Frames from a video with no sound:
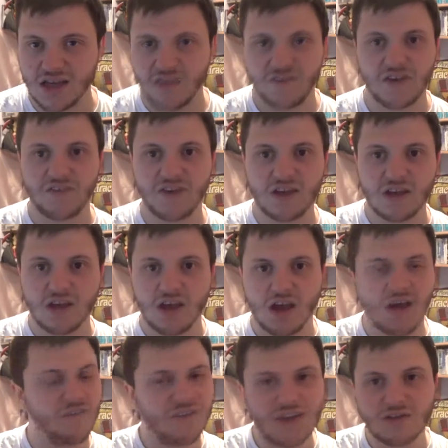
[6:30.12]
If anything,
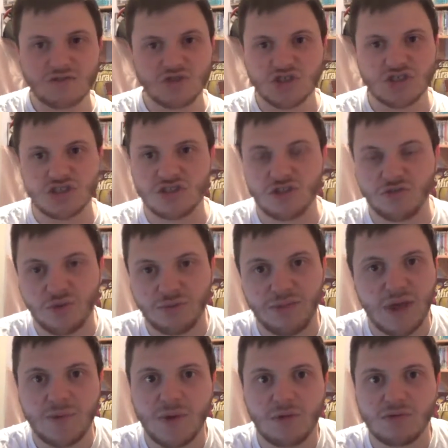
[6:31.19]
I think it was just a duff one.
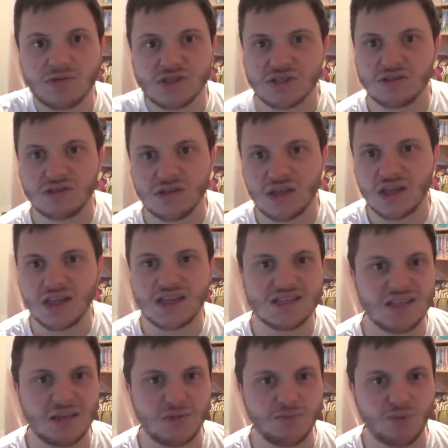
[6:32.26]
Maybe it was an
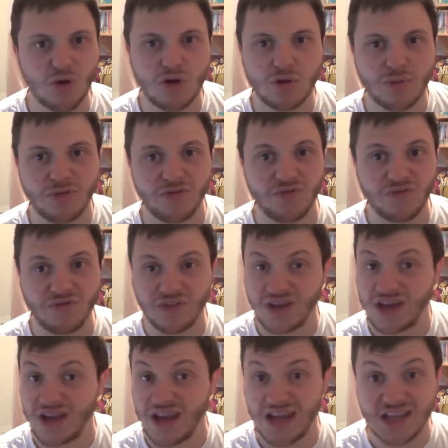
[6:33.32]
easily breakable
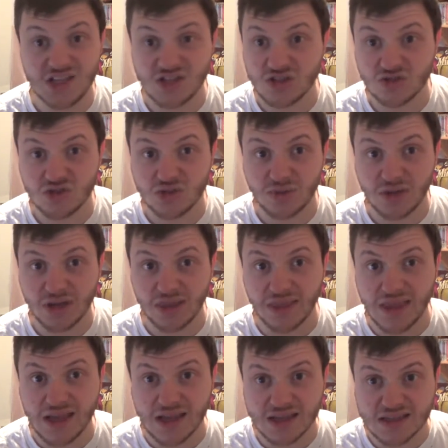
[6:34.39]
hinge or something in
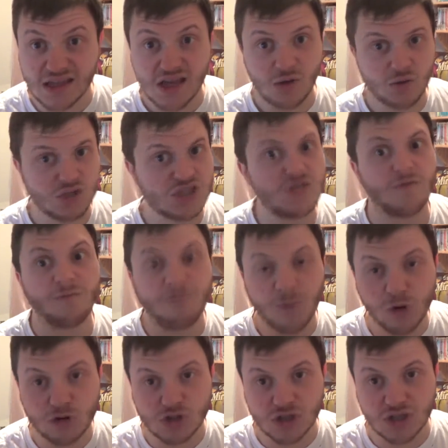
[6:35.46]
there, which is
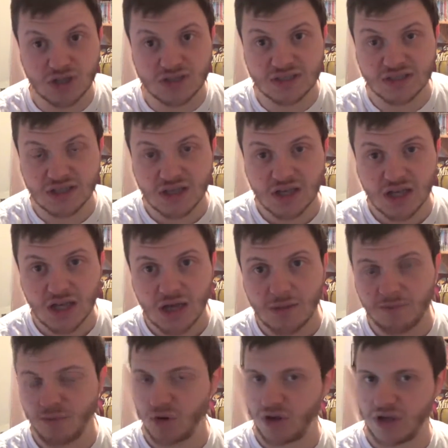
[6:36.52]
unfortunate,
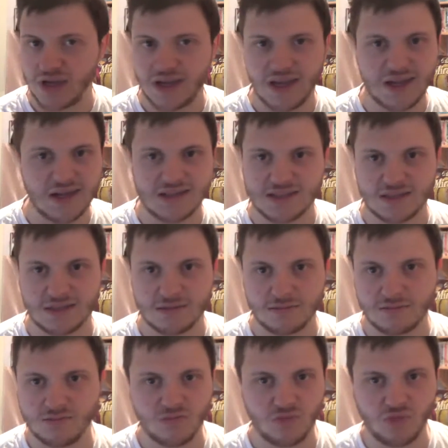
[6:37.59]
but it isn't
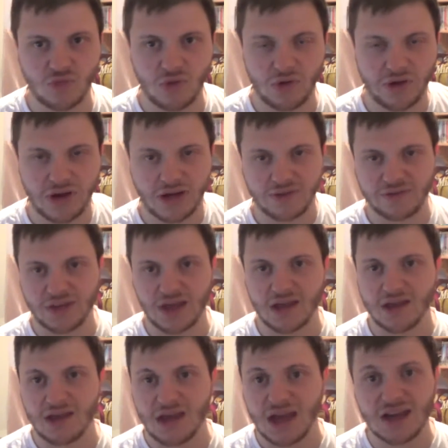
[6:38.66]
worrying for that.
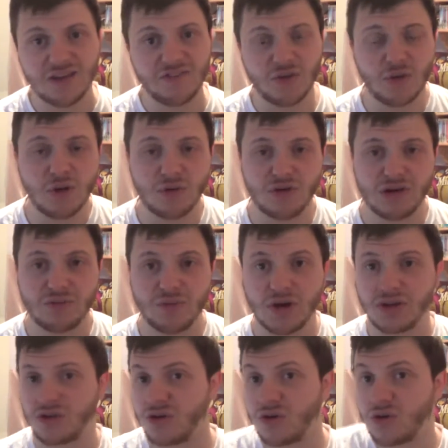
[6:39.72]
And if you are worried, buy
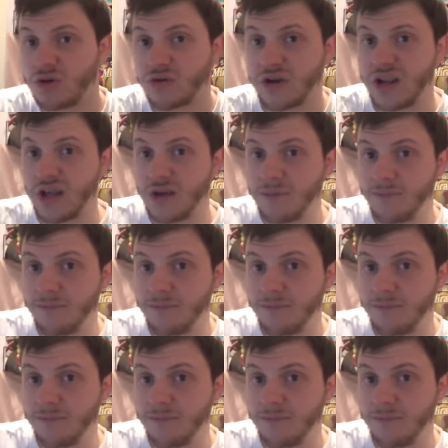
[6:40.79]
the Hori